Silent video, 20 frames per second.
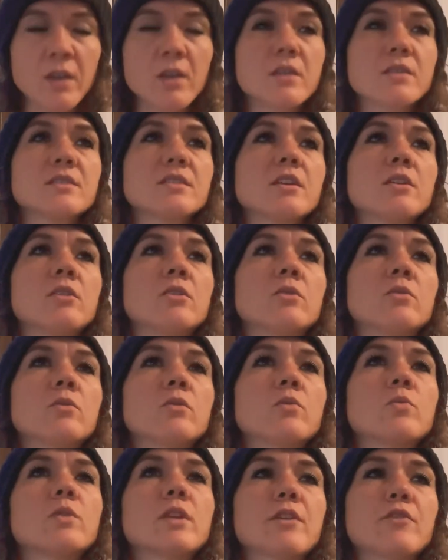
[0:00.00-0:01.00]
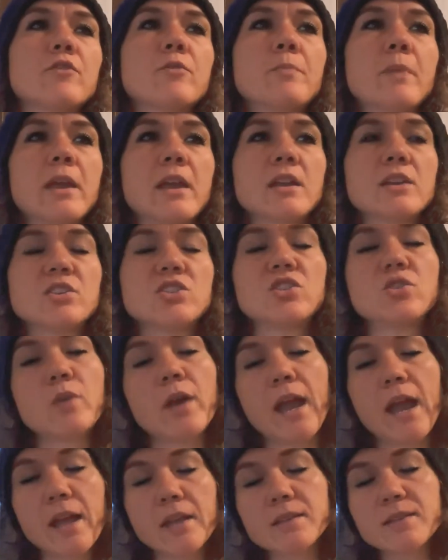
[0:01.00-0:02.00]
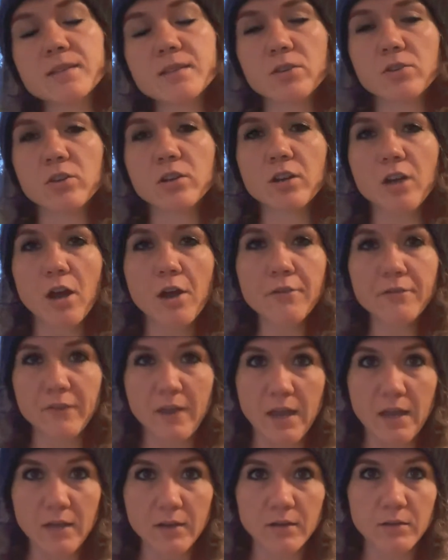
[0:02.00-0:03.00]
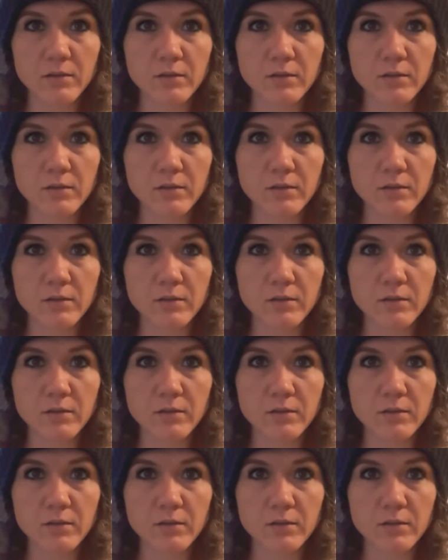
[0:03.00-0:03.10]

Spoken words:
So whatever pace you had started off at,